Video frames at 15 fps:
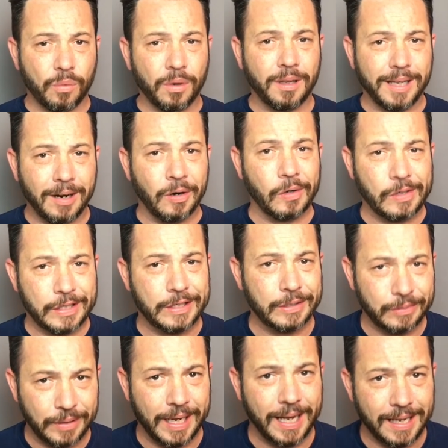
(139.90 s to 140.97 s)
really hard to
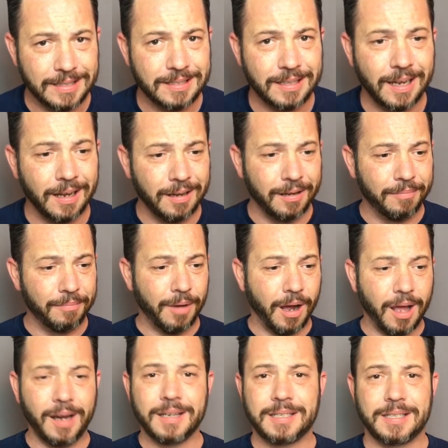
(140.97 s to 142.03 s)
do, guys. Um,
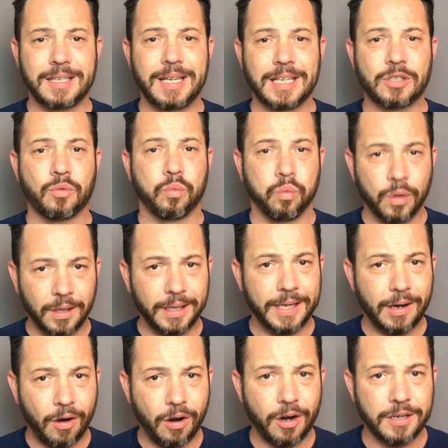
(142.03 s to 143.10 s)
honestly, it's really
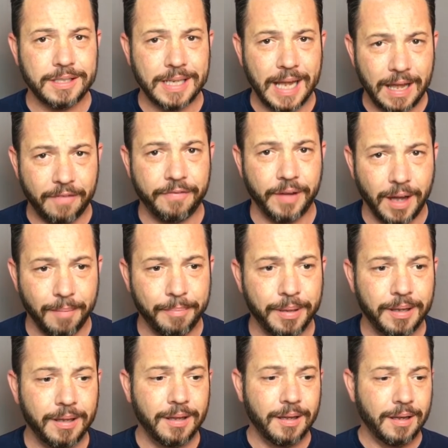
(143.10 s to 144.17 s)
hard to F
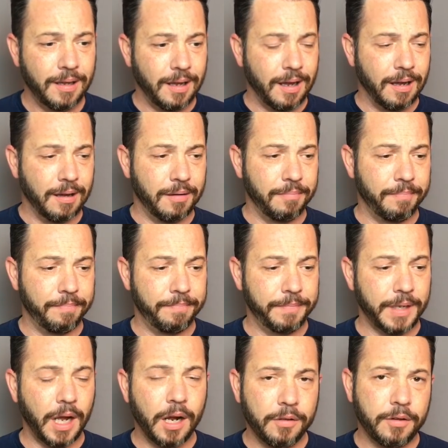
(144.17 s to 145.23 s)
up. Um,
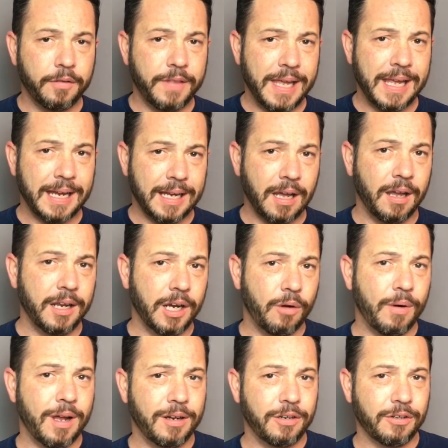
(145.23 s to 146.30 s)
other than cutting
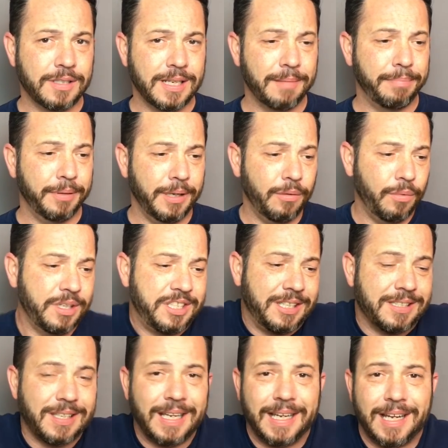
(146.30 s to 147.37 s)
around your template, which
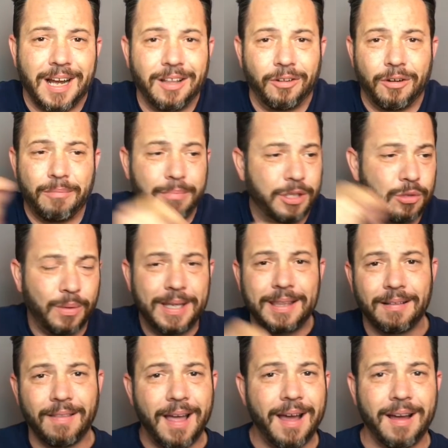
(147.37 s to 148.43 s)
it's like coloring between
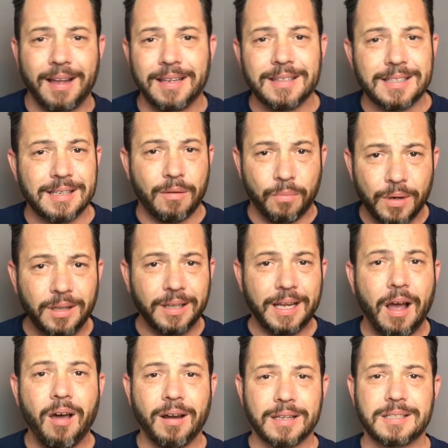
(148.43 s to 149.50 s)
the lines. Really,
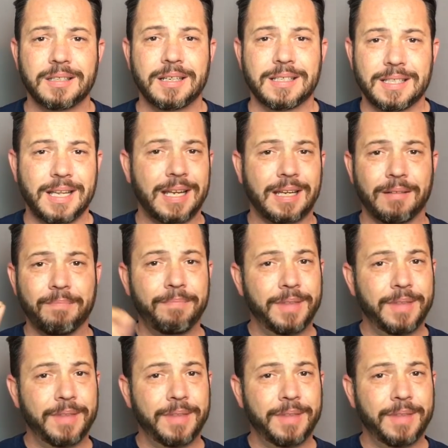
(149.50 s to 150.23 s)
honestly, it's like,